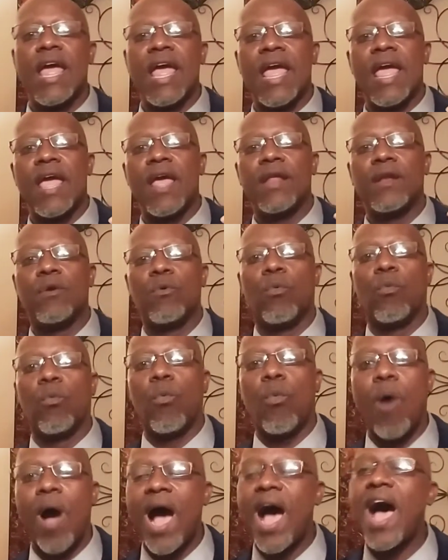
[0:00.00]
and
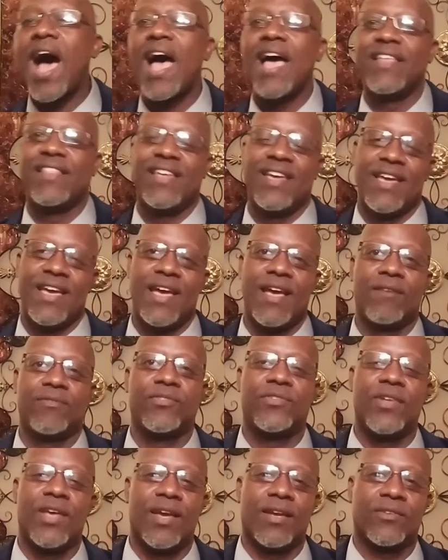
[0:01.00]
why they have
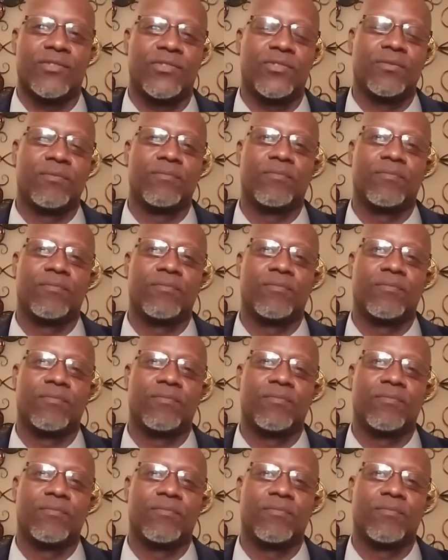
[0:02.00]
sex.